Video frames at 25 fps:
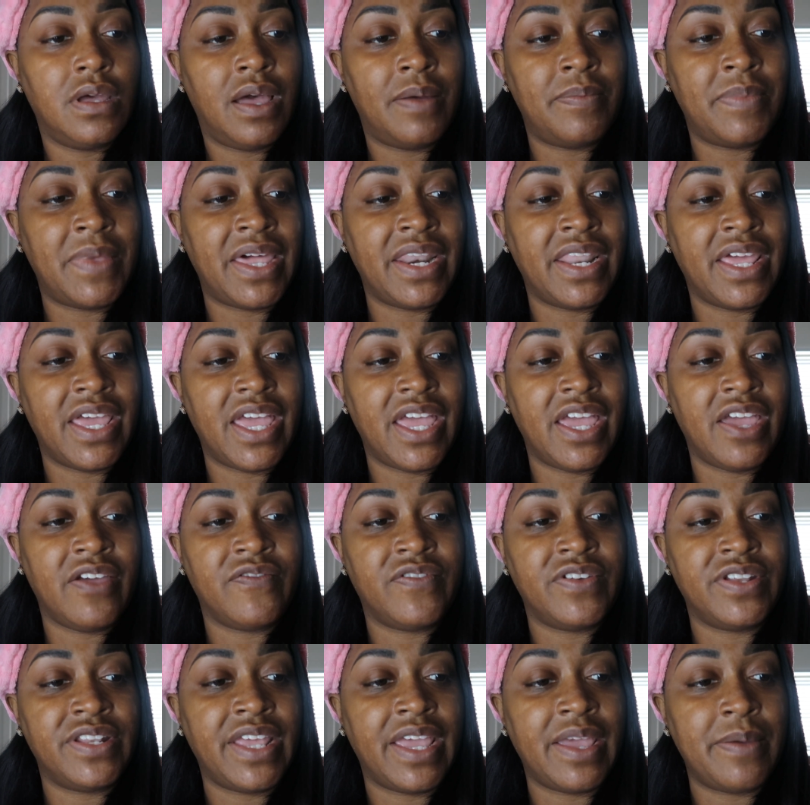i'm not an
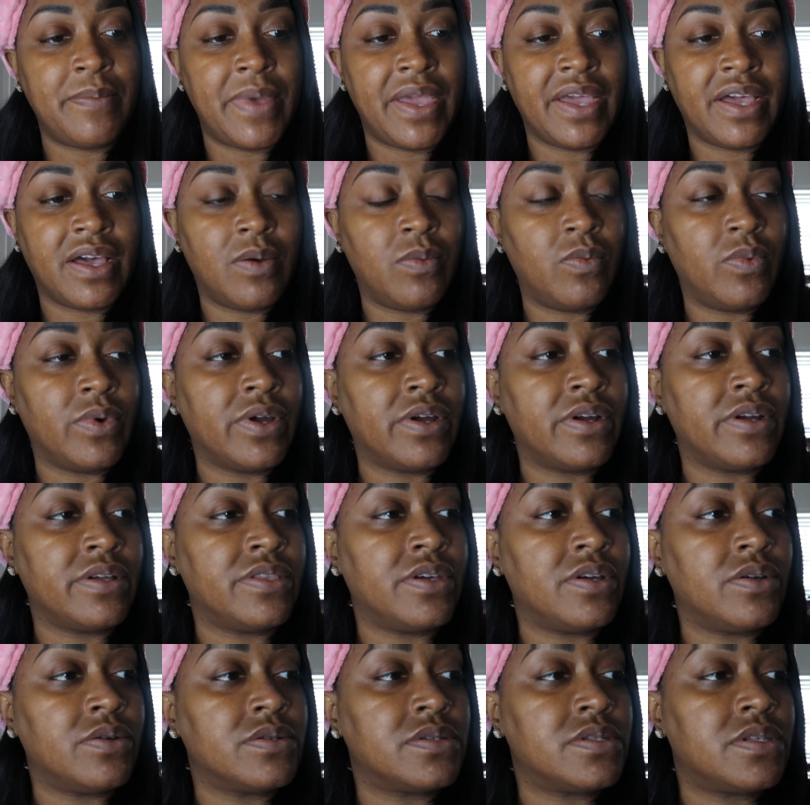everyday makeup wearer
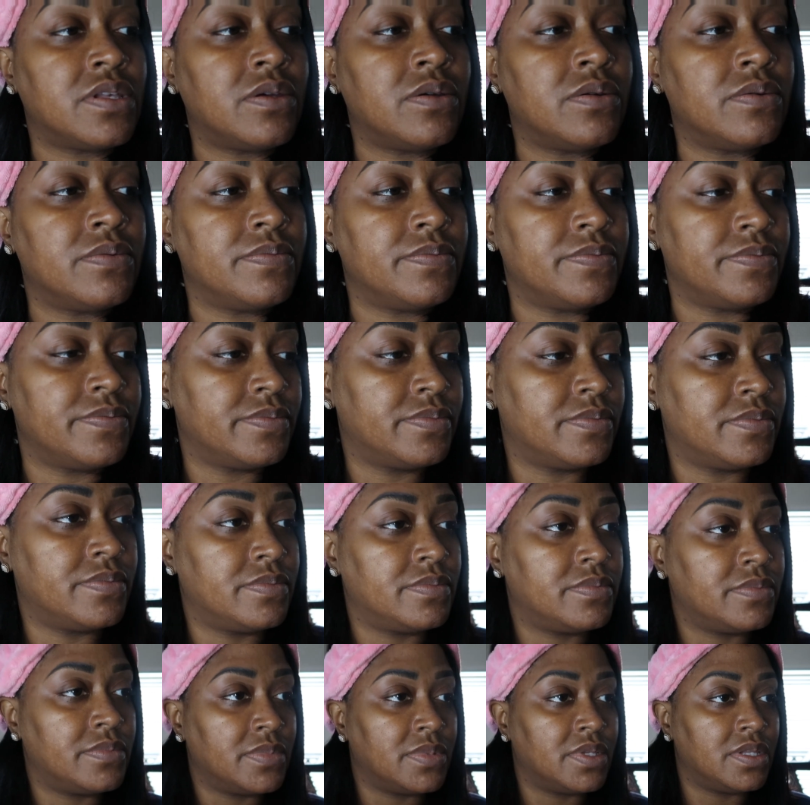though so
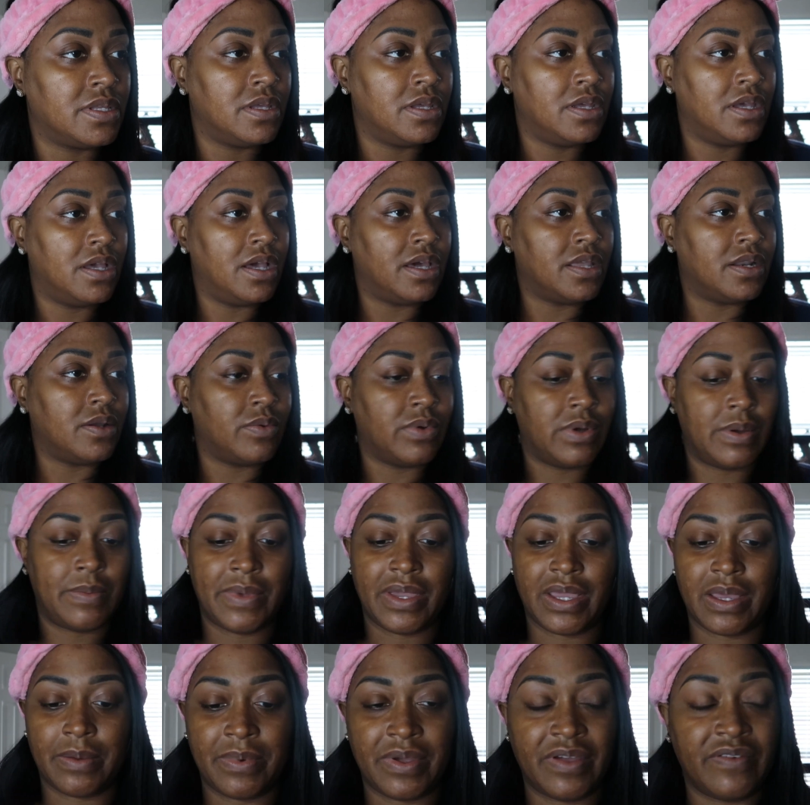i don't wear
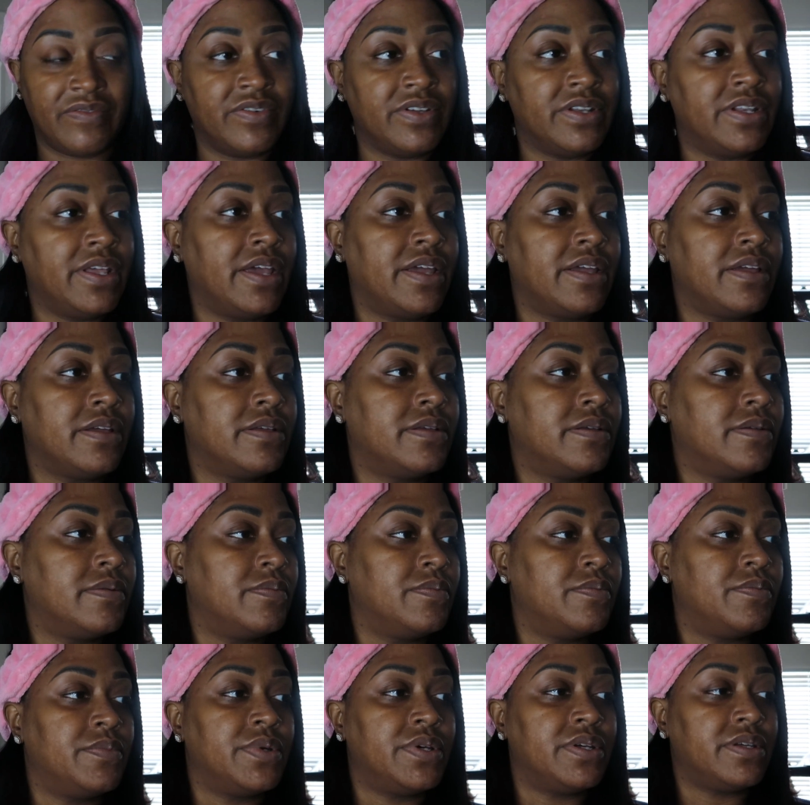makeup every day
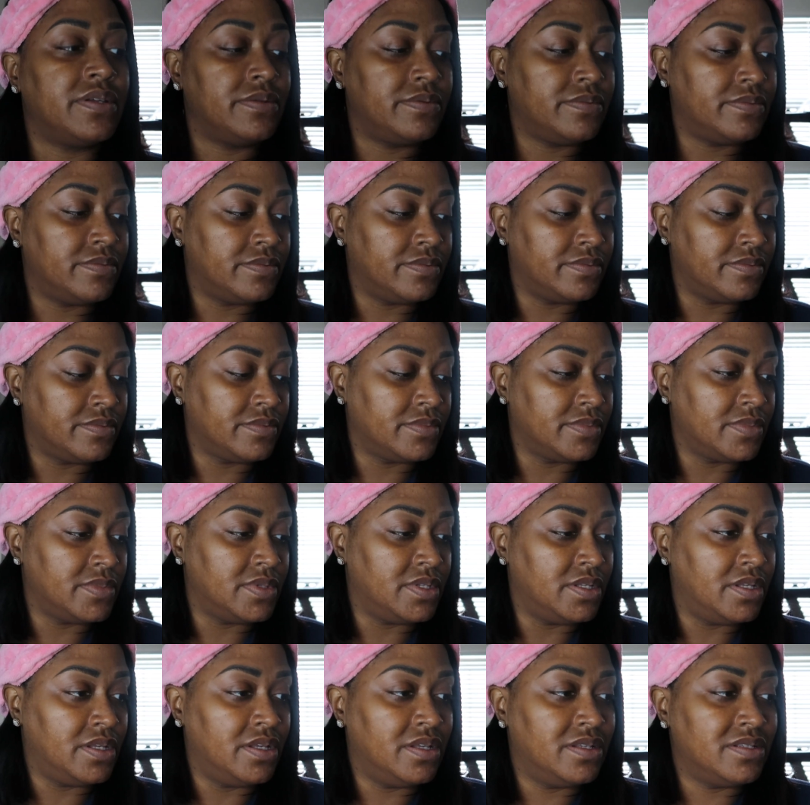but
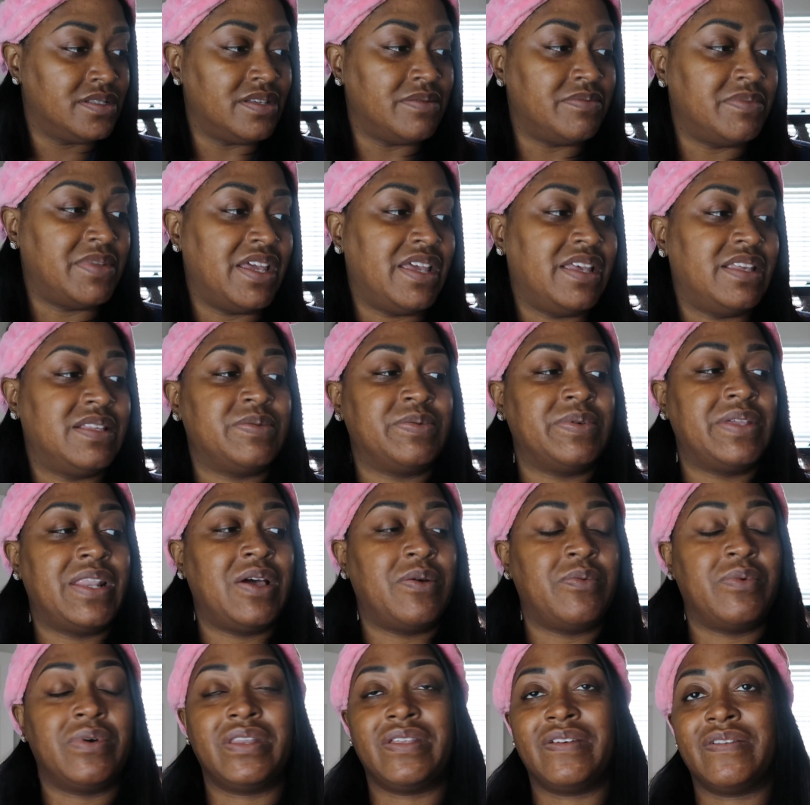some days when
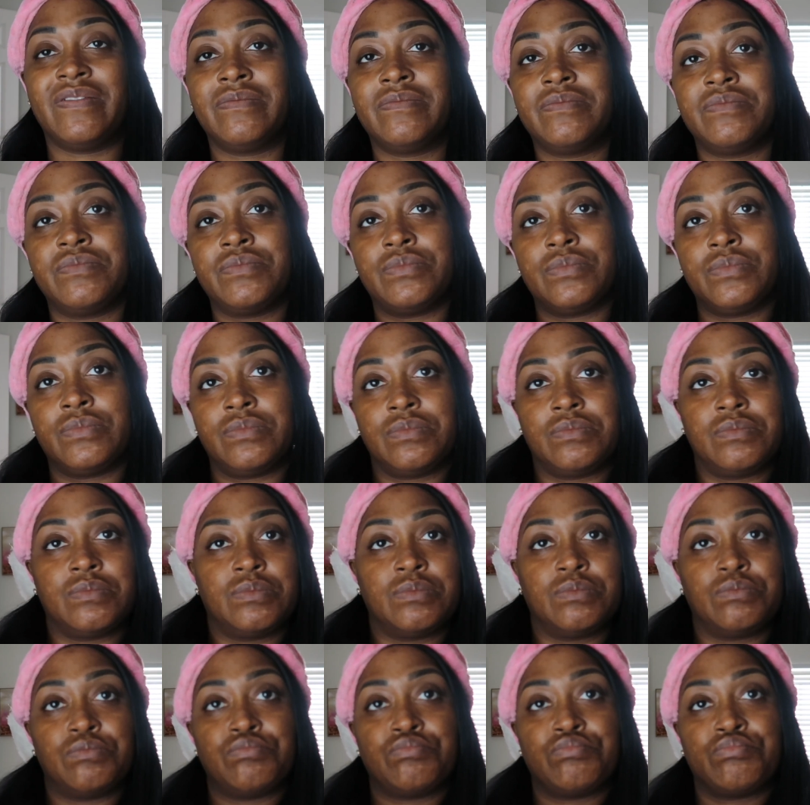i want to
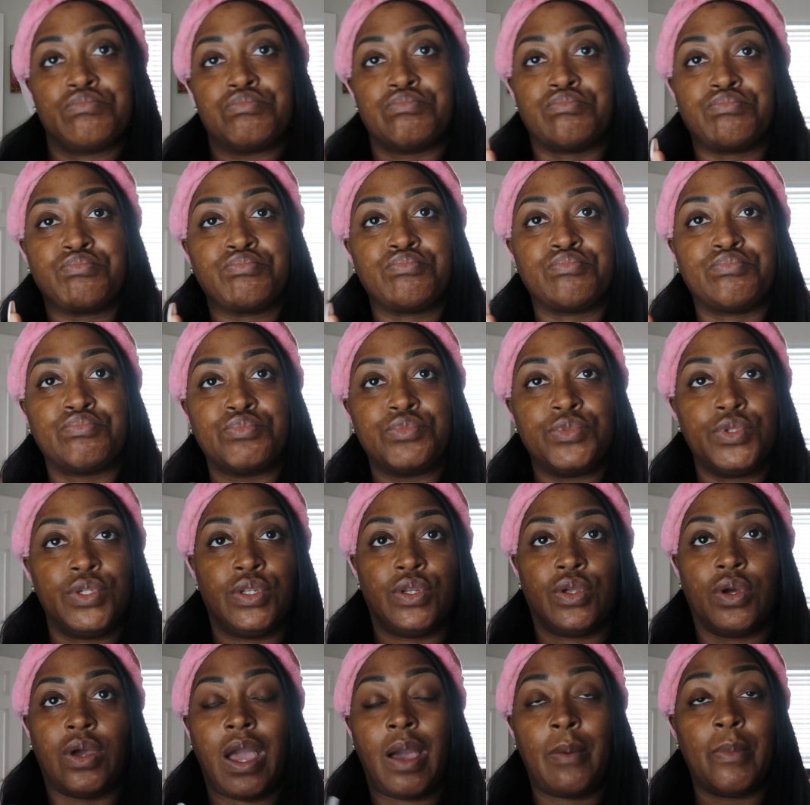you
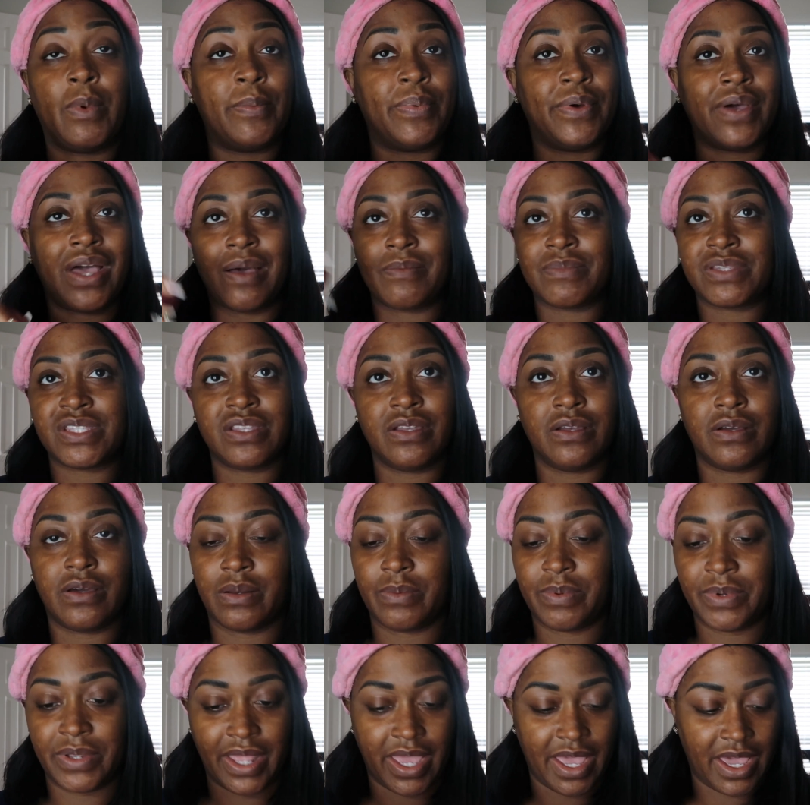know, I'm gonna put, I'm still
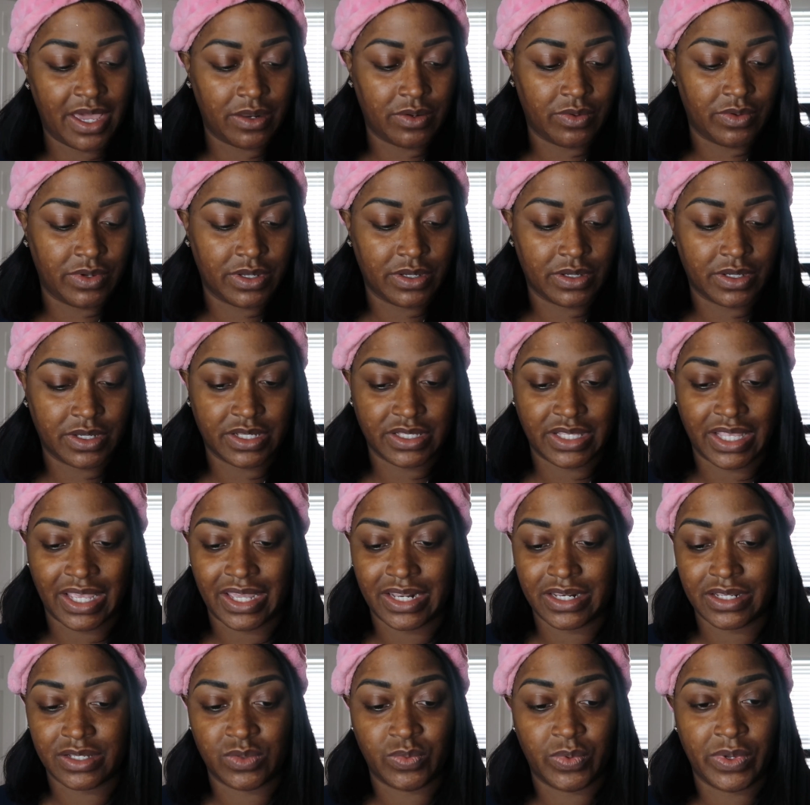gonna put a hat on because I
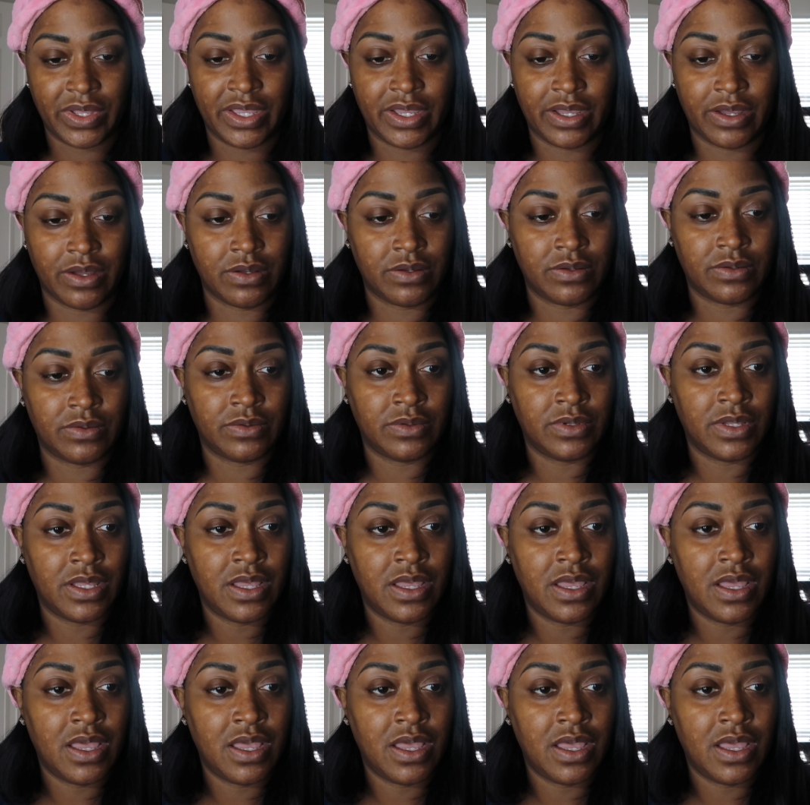got this wig on.